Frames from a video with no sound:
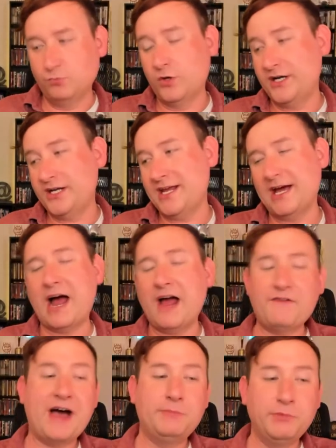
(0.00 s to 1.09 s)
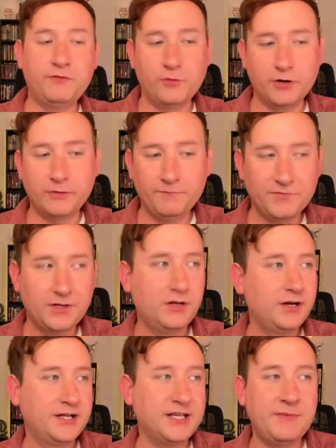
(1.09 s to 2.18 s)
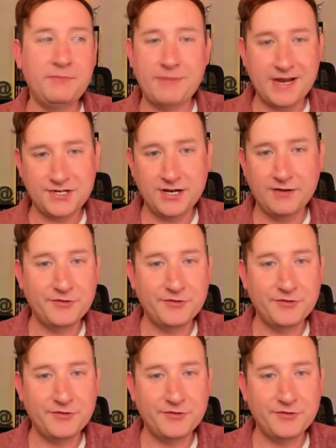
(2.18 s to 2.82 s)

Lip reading: One I've had before because I'm impatient,